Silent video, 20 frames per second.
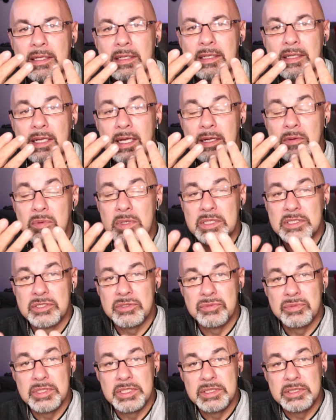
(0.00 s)
God wants
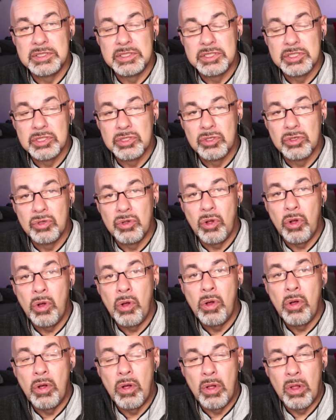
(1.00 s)
to reach
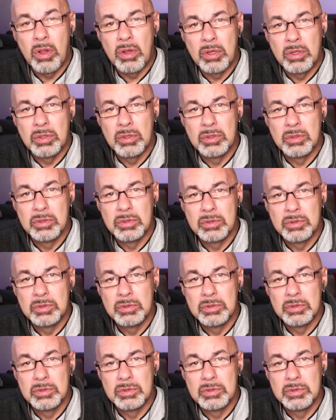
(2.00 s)
all
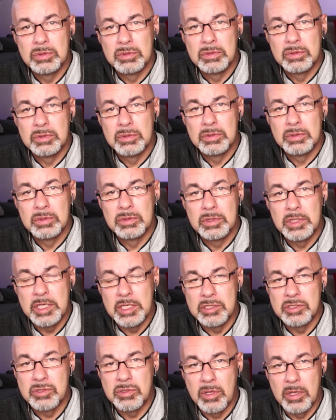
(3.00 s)

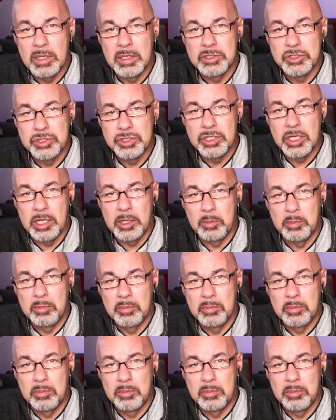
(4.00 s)
his lost sheep.